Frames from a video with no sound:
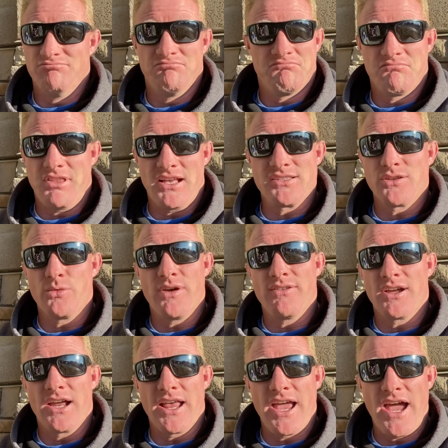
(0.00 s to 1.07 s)
that's the wave
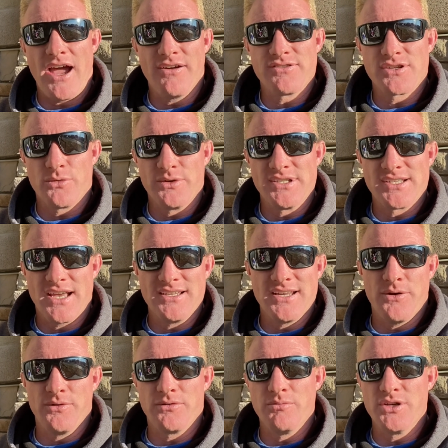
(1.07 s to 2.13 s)
I got to have. So we sat
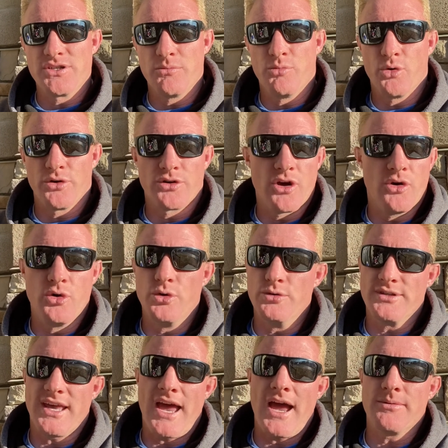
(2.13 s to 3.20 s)
down with Mitch at Board Co.,
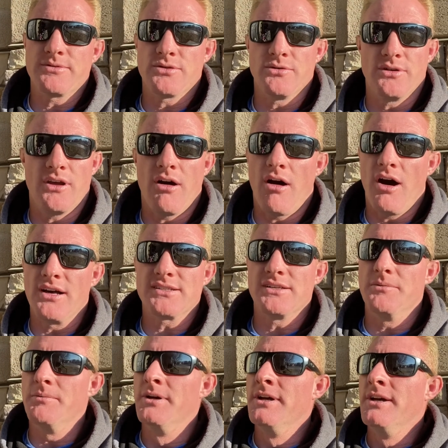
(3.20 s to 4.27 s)
who's absolutely
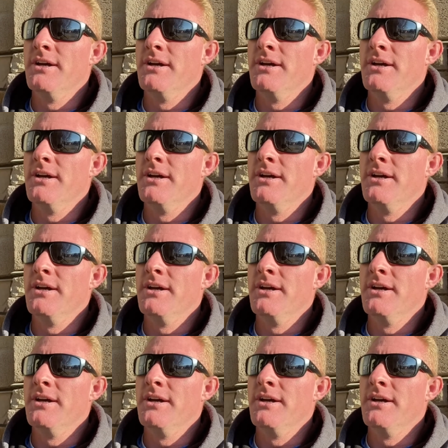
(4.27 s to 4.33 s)
awesome.